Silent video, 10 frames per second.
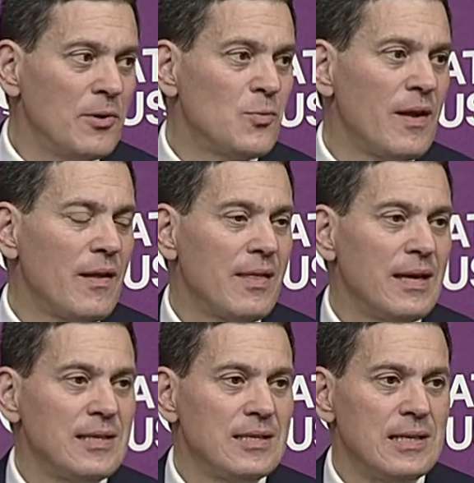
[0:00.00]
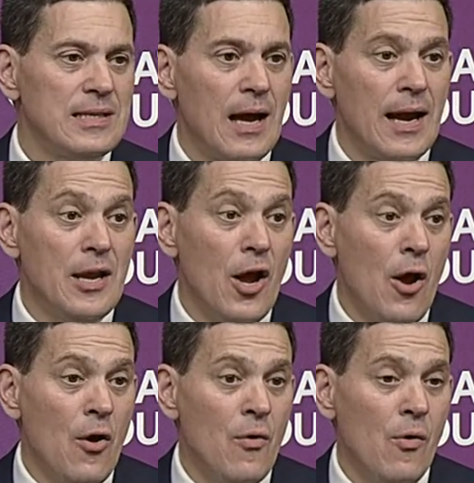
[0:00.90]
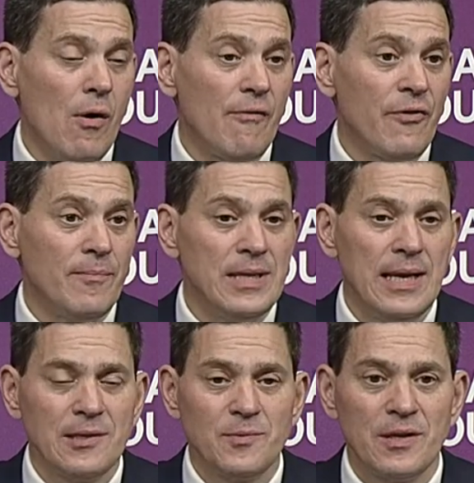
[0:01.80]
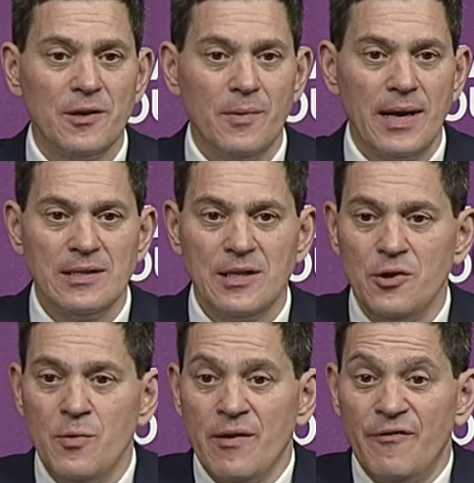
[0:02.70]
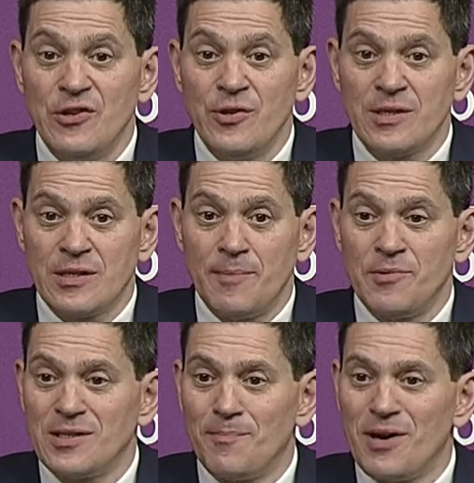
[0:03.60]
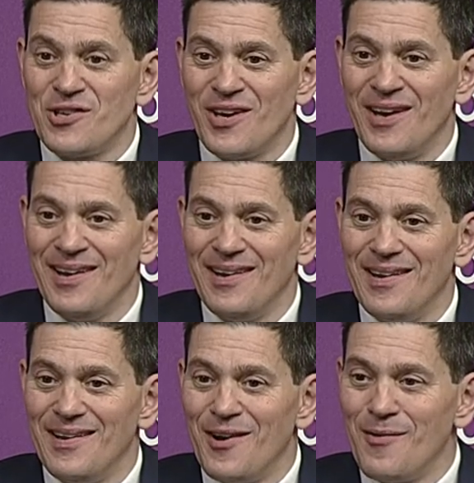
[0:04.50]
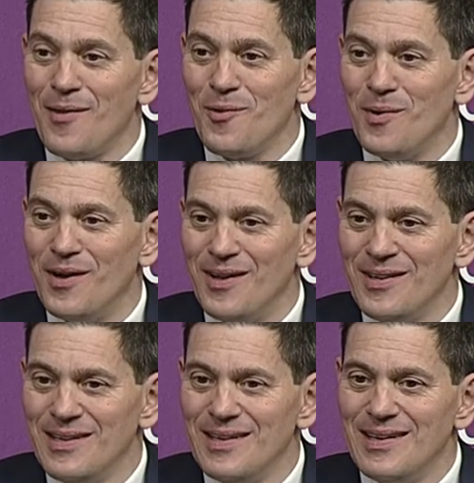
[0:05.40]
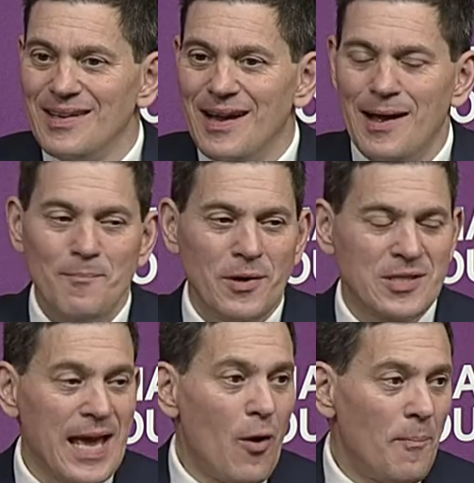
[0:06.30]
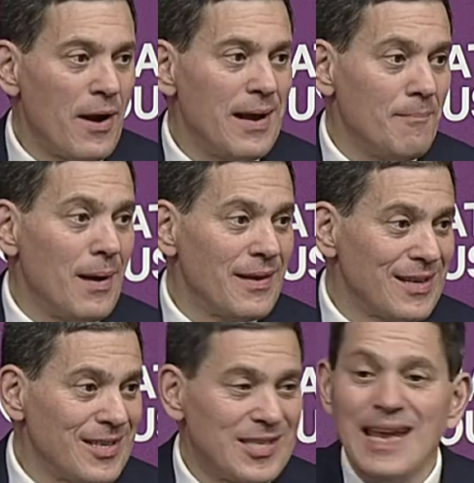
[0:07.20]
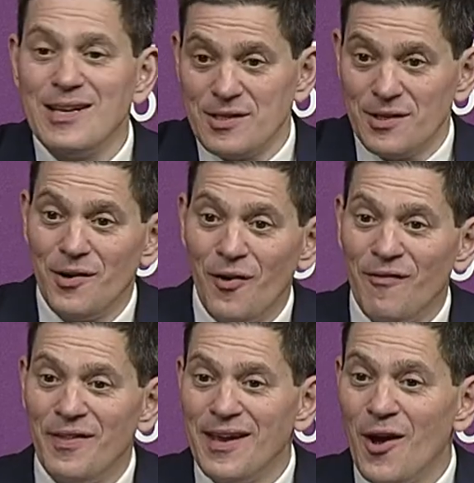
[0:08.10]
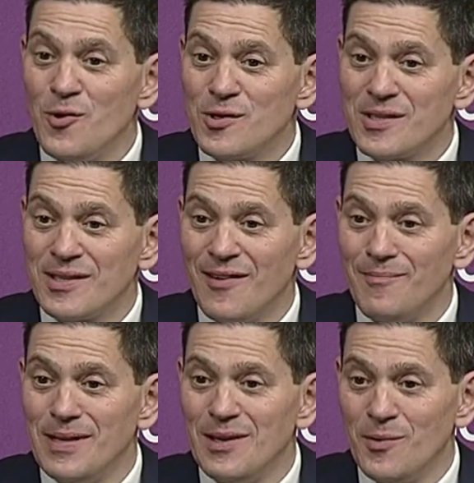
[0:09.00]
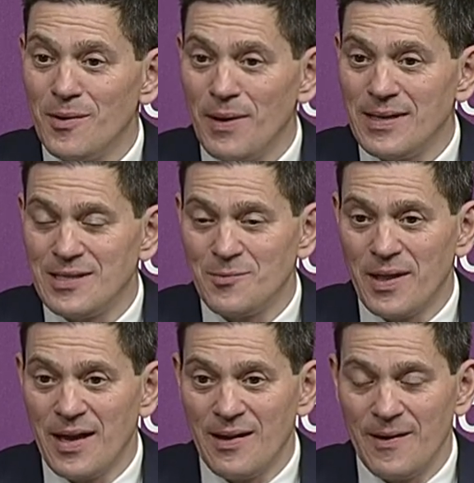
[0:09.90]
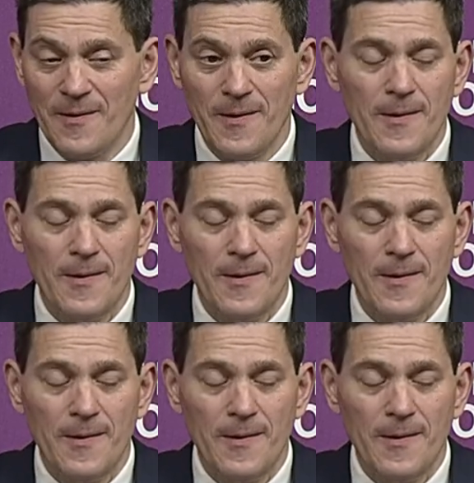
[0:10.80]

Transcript: Because one of the things that I know from dealings with the UN is that UN officials are subject to pressure around the world uh, because they operate by the consent of the host government in all the places where they are.